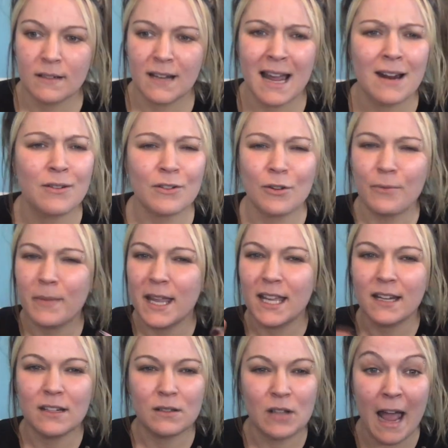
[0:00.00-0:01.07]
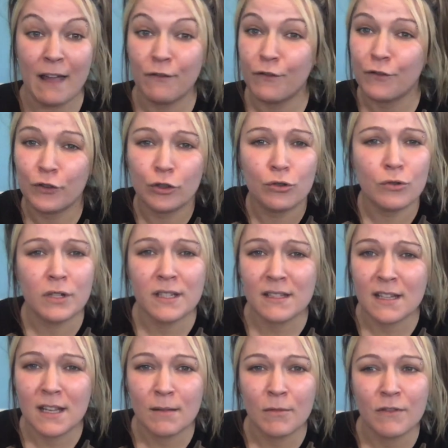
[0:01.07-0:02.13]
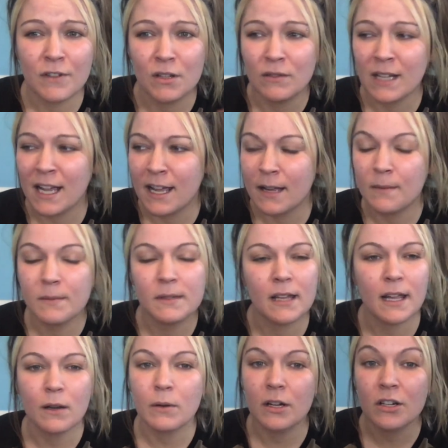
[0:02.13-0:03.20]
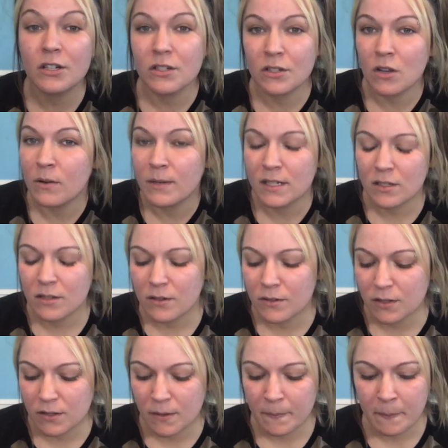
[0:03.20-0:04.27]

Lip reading: I don't know, make it as I flew to see him a few times. Like we were just always close.